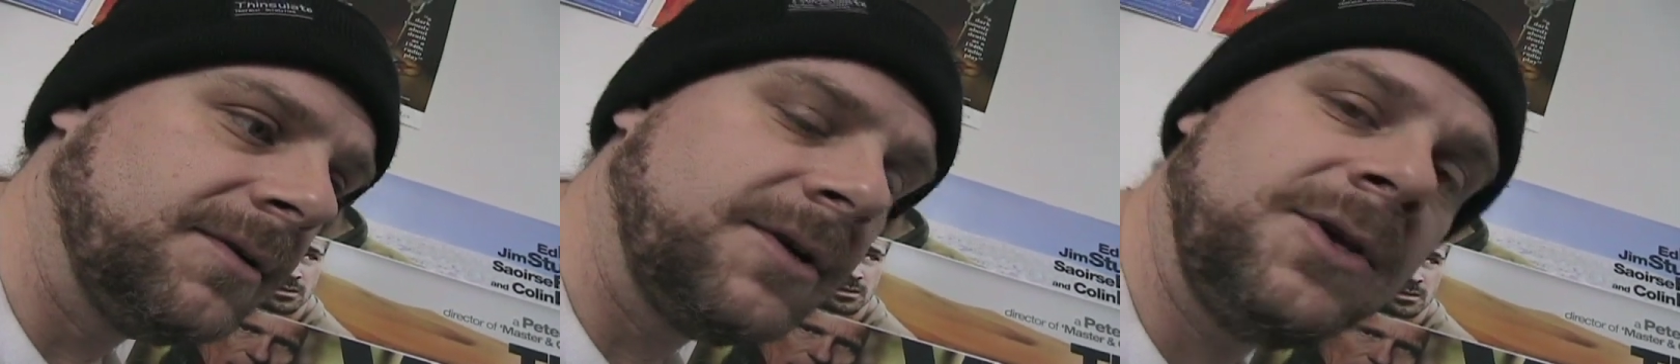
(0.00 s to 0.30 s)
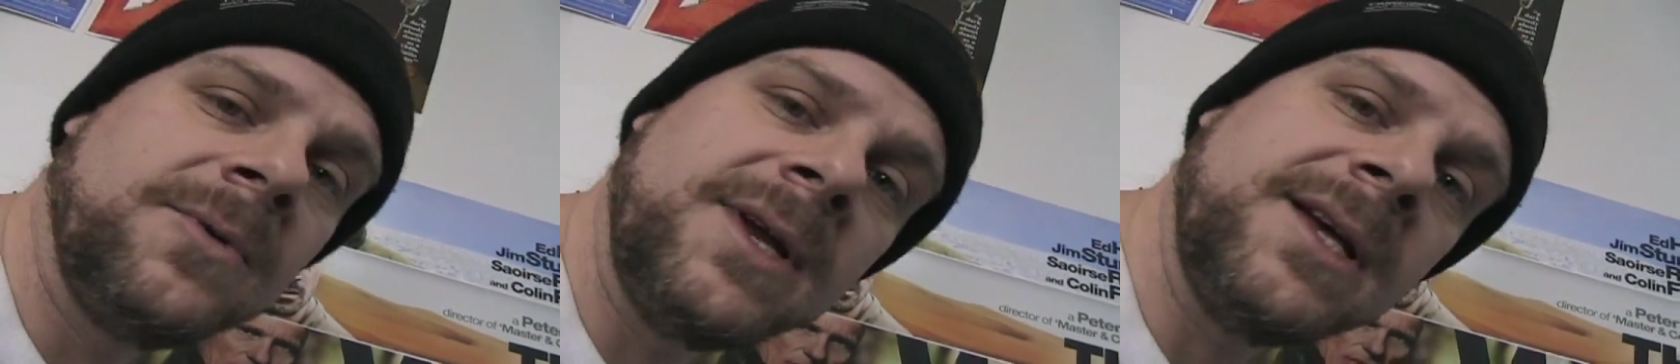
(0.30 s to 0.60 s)

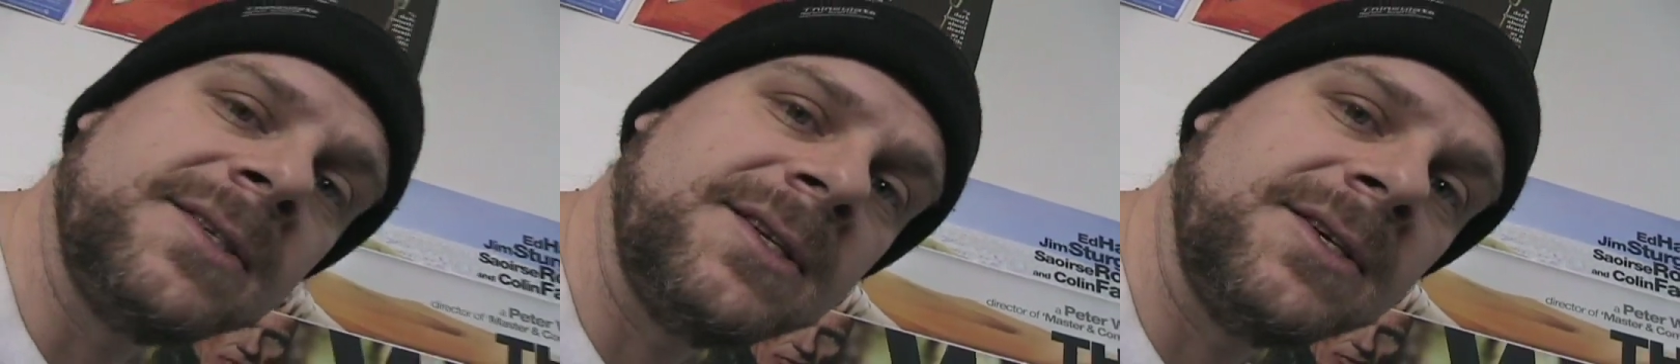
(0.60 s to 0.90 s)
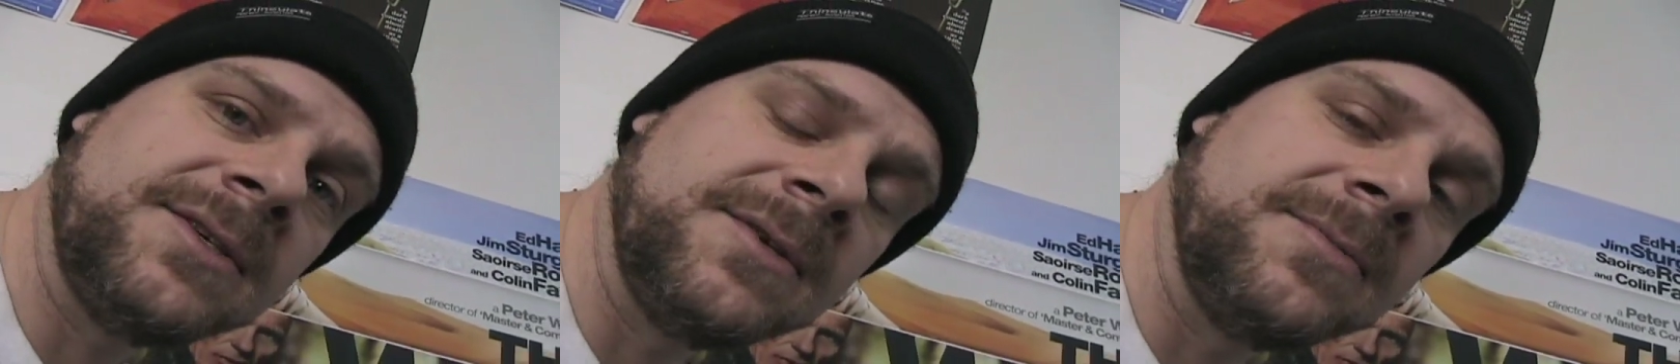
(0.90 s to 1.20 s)
Q&A
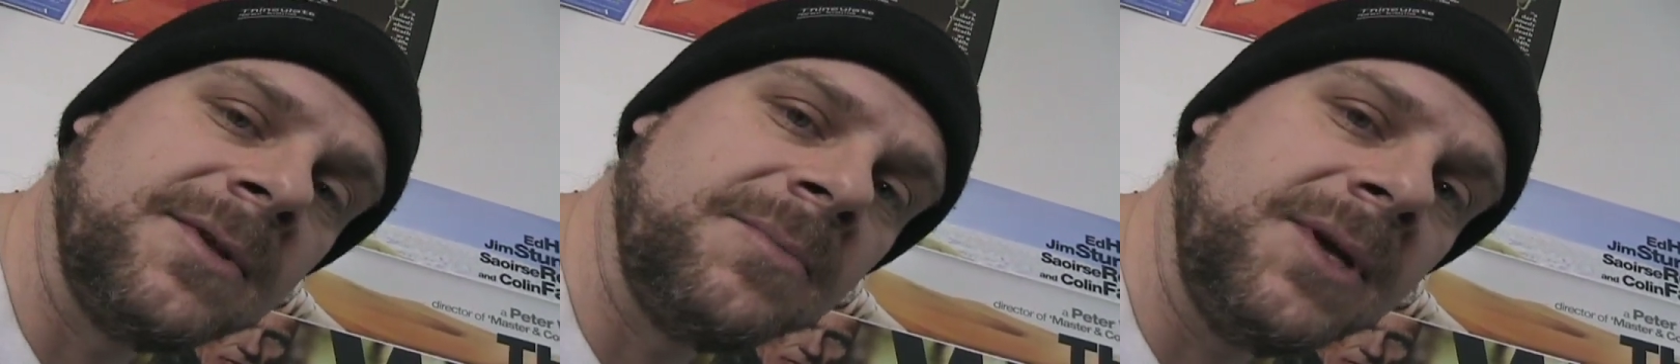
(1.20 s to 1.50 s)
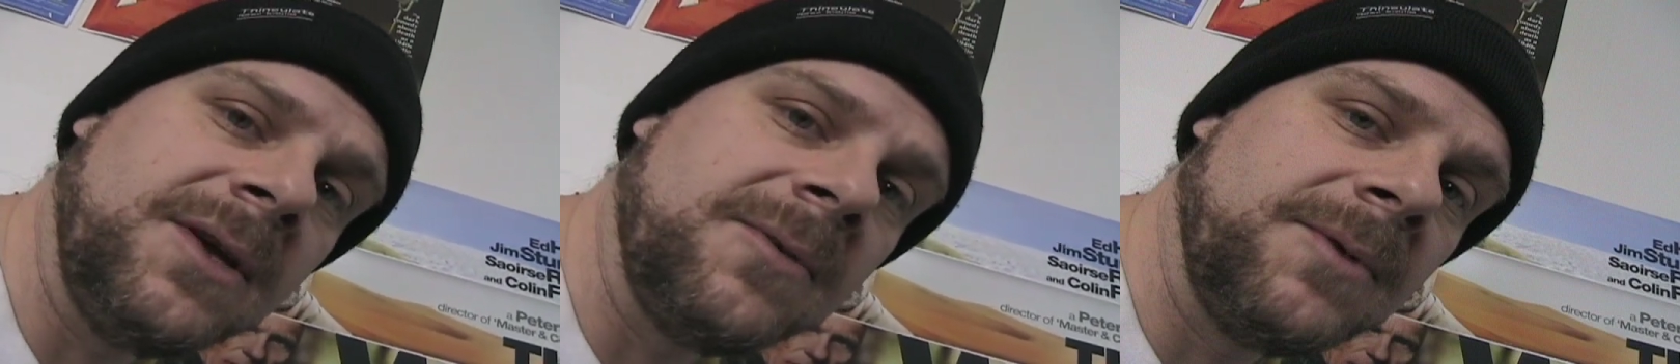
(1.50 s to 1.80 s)
session with
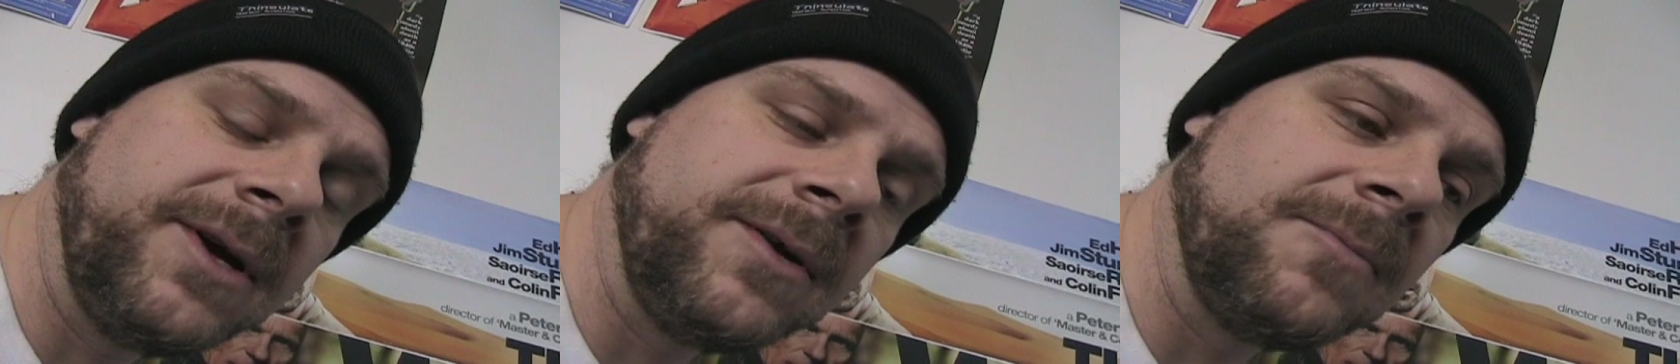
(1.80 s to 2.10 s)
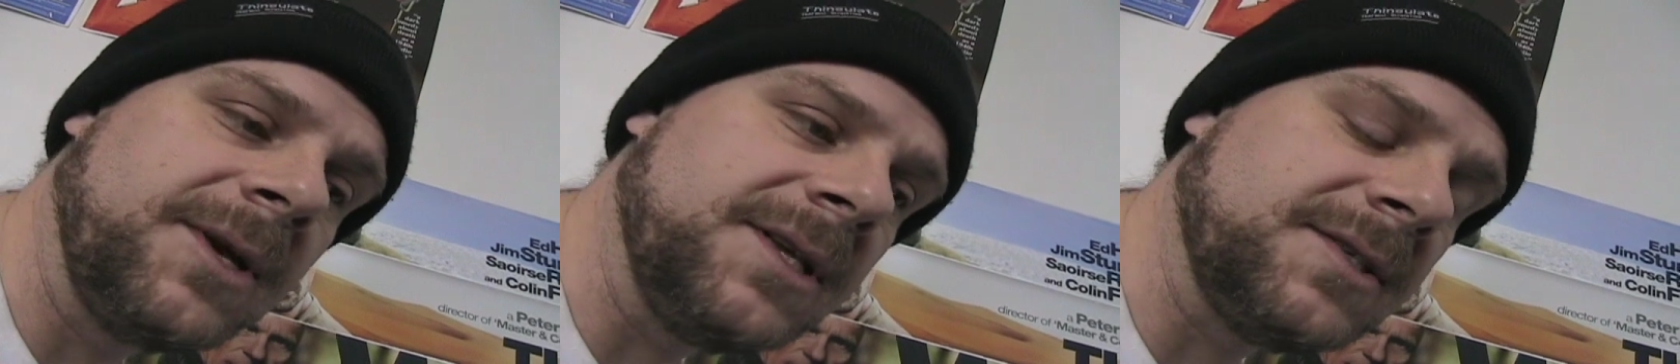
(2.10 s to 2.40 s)
PETER WEIR and
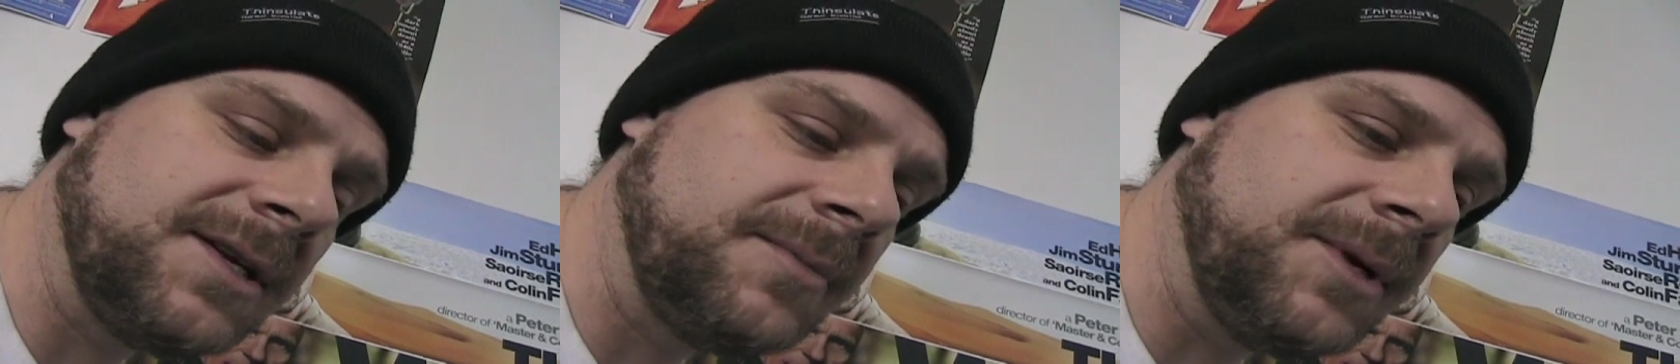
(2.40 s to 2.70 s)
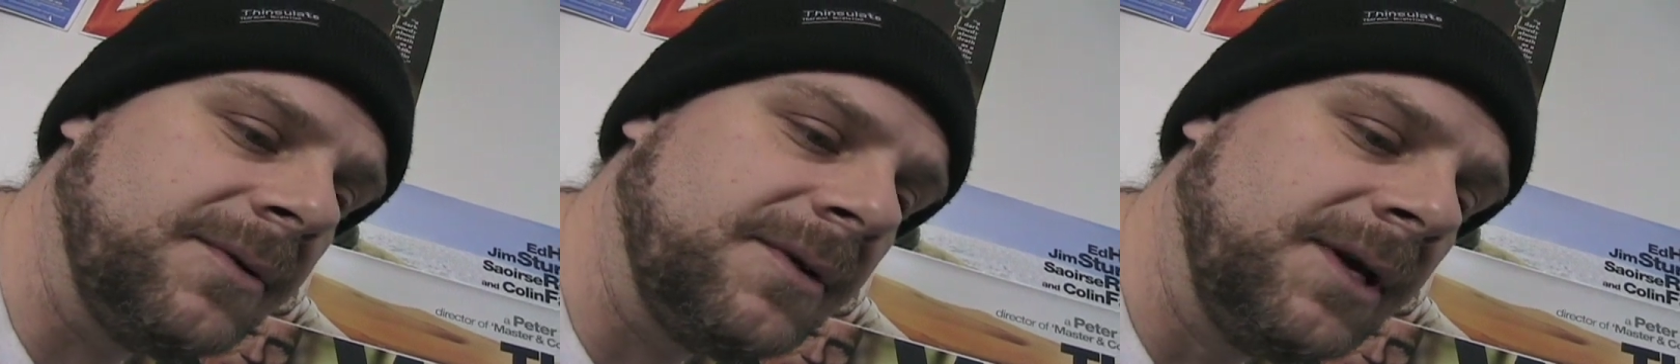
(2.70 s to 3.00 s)
what he said
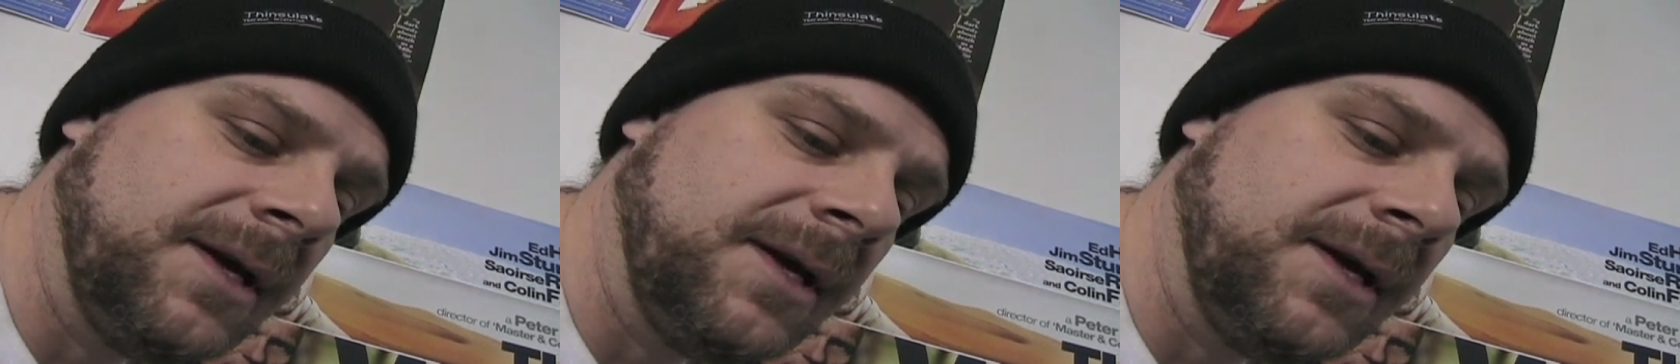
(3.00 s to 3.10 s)
about